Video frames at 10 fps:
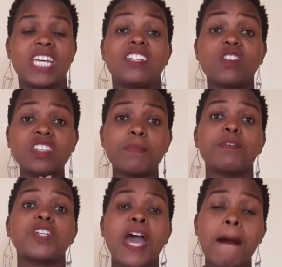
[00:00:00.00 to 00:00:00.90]
It talks
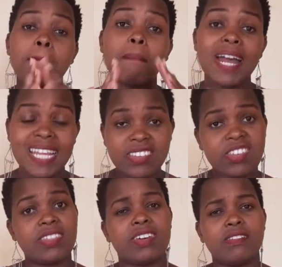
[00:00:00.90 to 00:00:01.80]
about
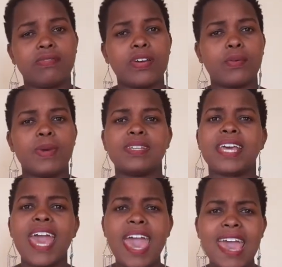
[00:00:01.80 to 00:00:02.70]
managing the environment
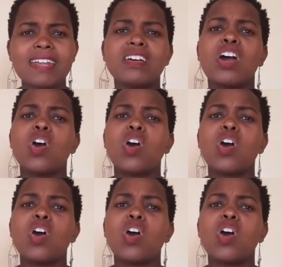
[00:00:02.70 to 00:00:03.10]
and